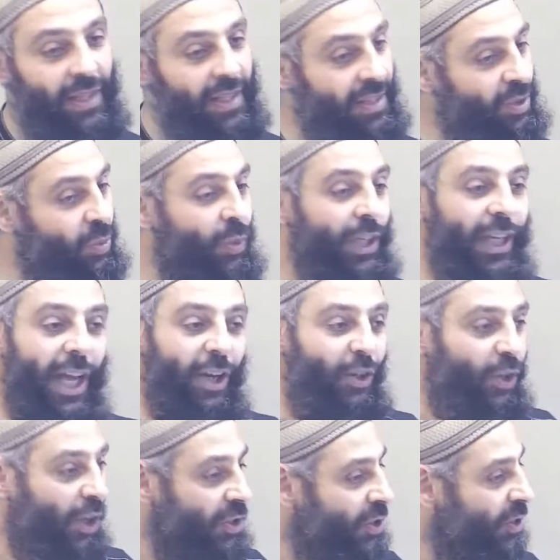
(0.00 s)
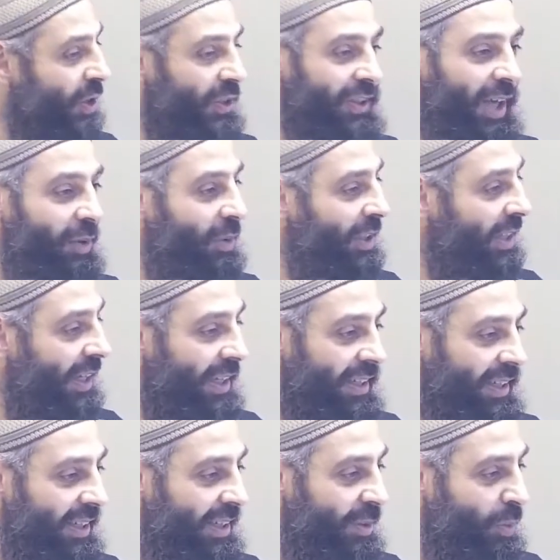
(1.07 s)
Please, we cannot start our
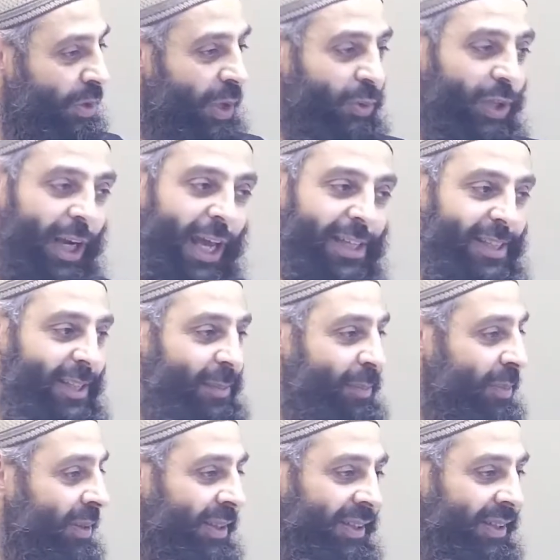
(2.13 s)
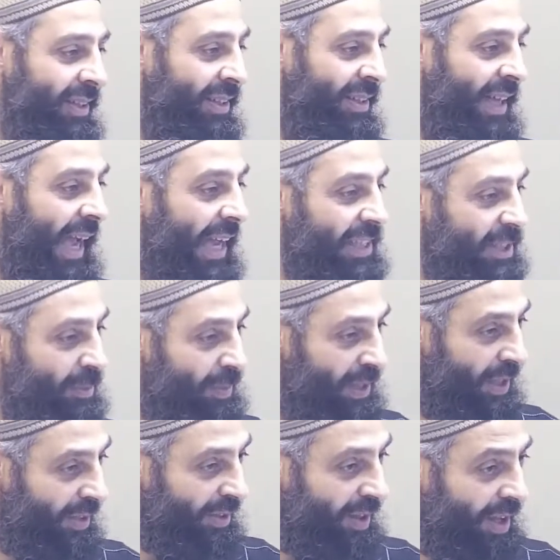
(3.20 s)
day without Al-Hasib.
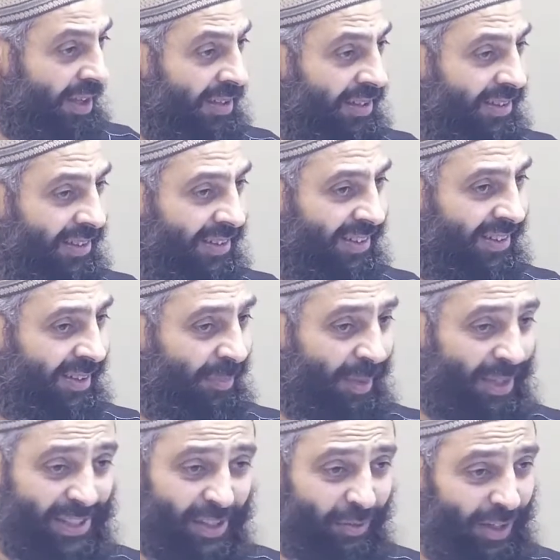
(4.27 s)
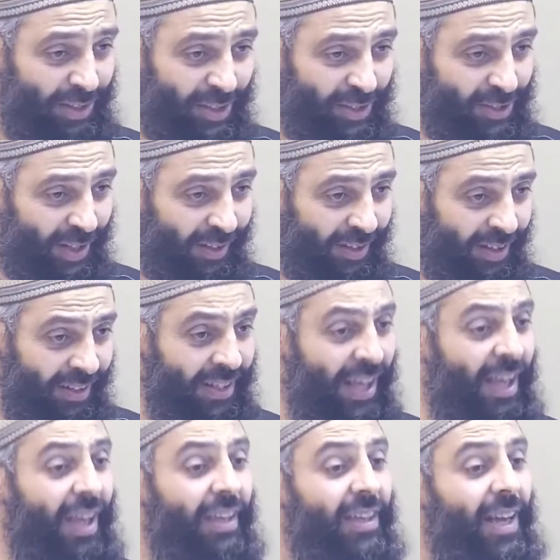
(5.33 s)
Hasbi Allah, my sufficer is Allah.
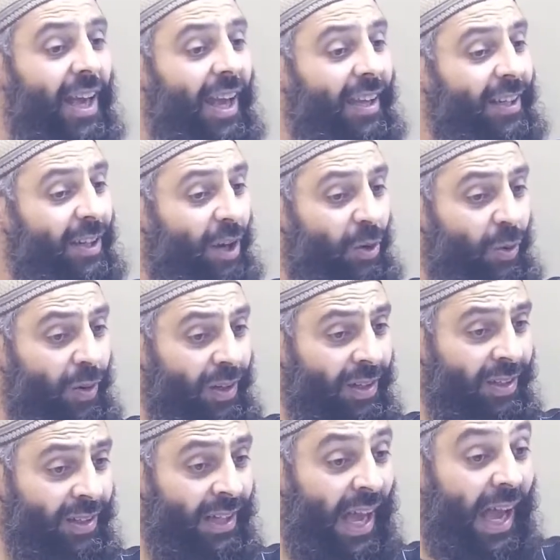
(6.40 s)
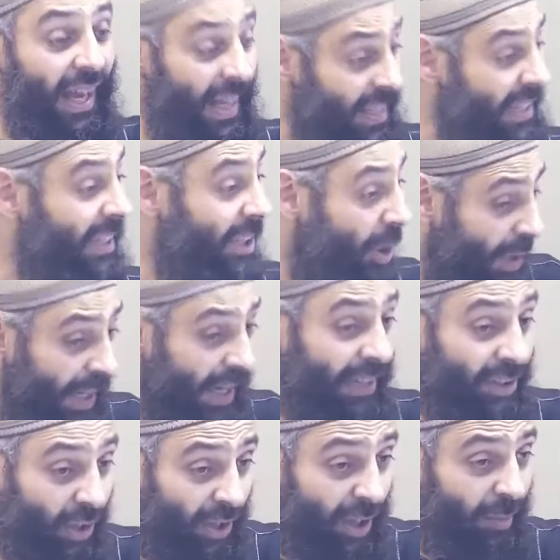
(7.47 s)
La ilaha illa huwa. Alayhi
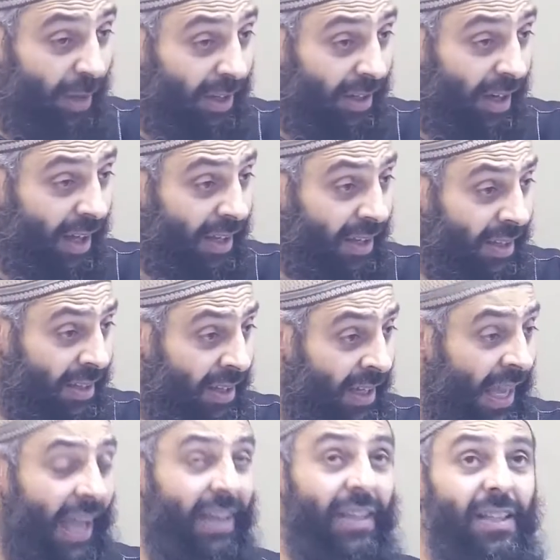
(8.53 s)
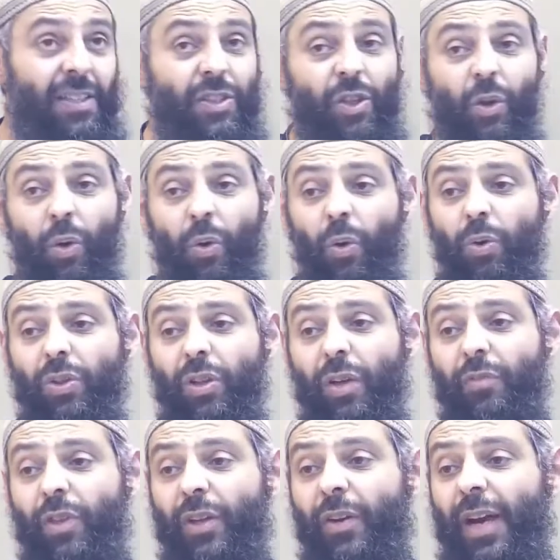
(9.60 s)
tawakkalt, on him I rely. And he's the Lord
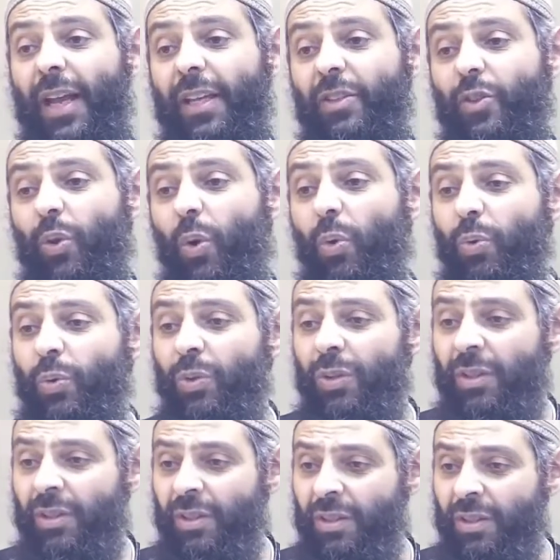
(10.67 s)
of the great throne.